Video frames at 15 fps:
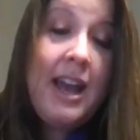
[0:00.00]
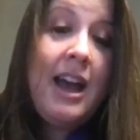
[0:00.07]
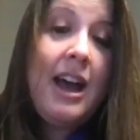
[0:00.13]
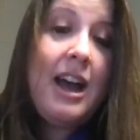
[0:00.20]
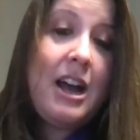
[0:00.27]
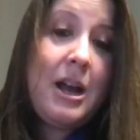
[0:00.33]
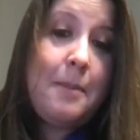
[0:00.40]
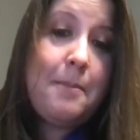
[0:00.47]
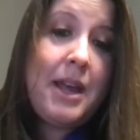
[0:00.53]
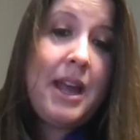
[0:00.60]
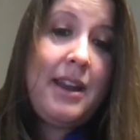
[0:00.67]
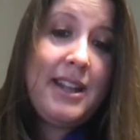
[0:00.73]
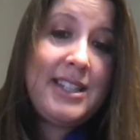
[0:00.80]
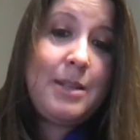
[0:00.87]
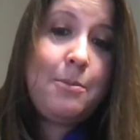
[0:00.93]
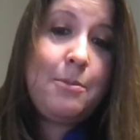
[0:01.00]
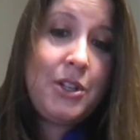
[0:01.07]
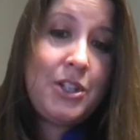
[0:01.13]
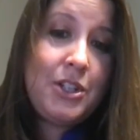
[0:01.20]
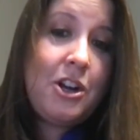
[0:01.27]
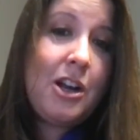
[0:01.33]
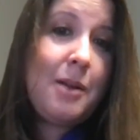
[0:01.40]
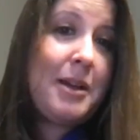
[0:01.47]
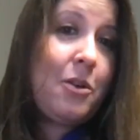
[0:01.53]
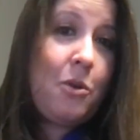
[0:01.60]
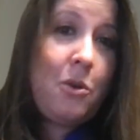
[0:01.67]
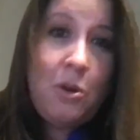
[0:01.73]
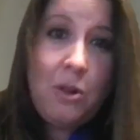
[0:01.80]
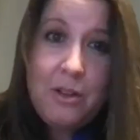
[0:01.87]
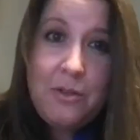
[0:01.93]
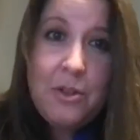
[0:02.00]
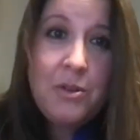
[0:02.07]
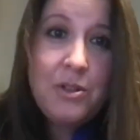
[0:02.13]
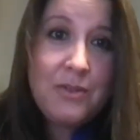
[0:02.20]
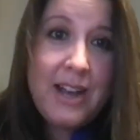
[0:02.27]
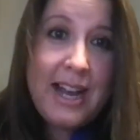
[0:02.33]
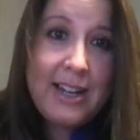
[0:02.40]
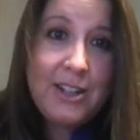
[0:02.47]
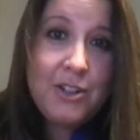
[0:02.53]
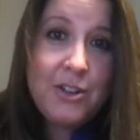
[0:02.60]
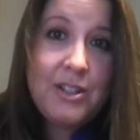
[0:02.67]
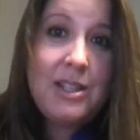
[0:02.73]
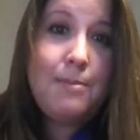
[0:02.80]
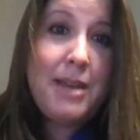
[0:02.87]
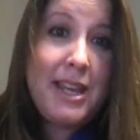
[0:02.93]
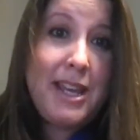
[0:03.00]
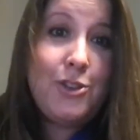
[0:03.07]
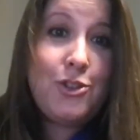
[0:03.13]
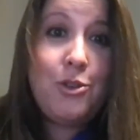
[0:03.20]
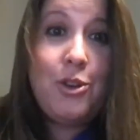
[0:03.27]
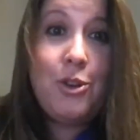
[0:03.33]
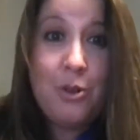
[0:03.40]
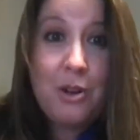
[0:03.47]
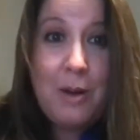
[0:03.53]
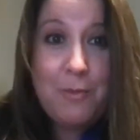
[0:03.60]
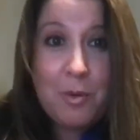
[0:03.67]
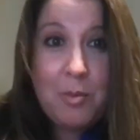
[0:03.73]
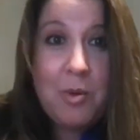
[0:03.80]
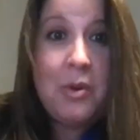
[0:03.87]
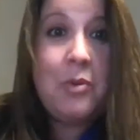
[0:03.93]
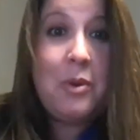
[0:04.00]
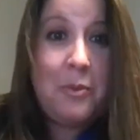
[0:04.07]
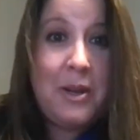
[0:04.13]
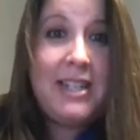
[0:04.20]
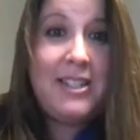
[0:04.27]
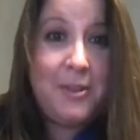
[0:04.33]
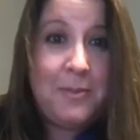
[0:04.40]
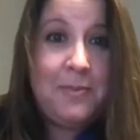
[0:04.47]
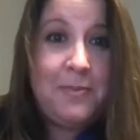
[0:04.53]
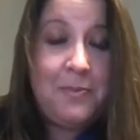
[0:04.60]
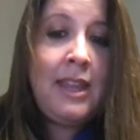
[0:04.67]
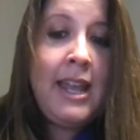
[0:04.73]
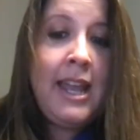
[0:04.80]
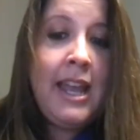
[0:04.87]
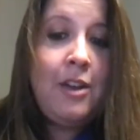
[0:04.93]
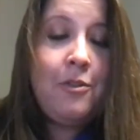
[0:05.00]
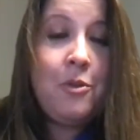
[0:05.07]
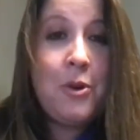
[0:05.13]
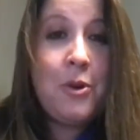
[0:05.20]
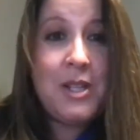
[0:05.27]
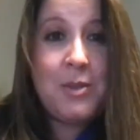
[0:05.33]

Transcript: And it's important to talk about all of those factors and making sure you're comfortable with what we do. And of course,